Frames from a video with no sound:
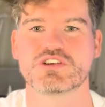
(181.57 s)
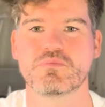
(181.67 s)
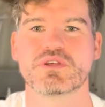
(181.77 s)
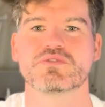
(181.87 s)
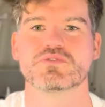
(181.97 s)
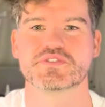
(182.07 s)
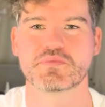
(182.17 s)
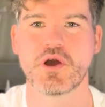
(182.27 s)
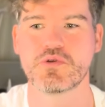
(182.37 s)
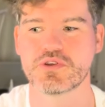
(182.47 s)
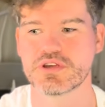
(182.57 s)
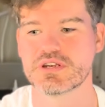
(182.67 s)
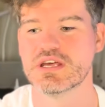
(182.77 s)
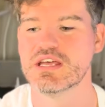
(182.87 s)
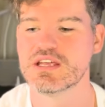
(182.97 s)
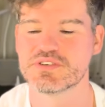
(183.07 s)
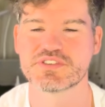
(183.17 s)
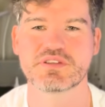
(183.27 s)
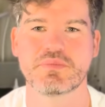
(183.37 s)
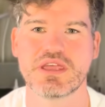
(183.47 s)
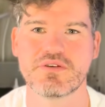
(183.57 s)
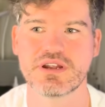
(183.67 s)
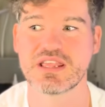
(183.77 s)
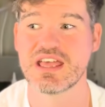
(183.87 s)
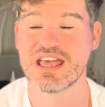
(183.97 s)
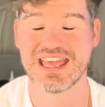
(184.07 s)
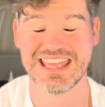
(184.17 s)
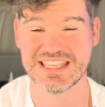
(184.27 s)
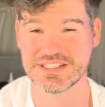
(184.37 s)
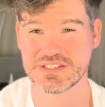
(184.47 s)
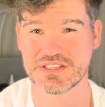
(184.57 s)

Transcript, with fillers: jumping through smoke and just appearing is,